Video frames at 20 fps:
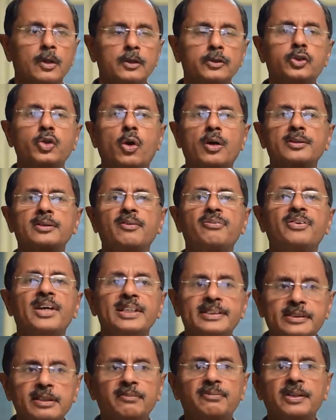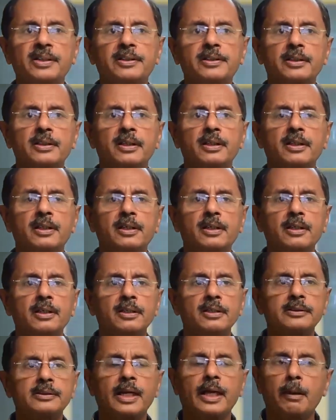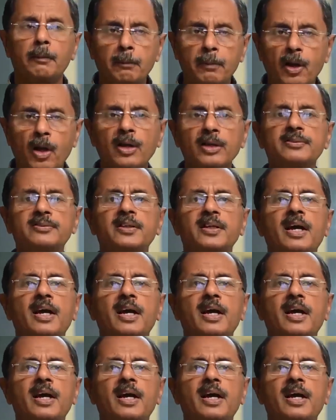So on the face of it, the employees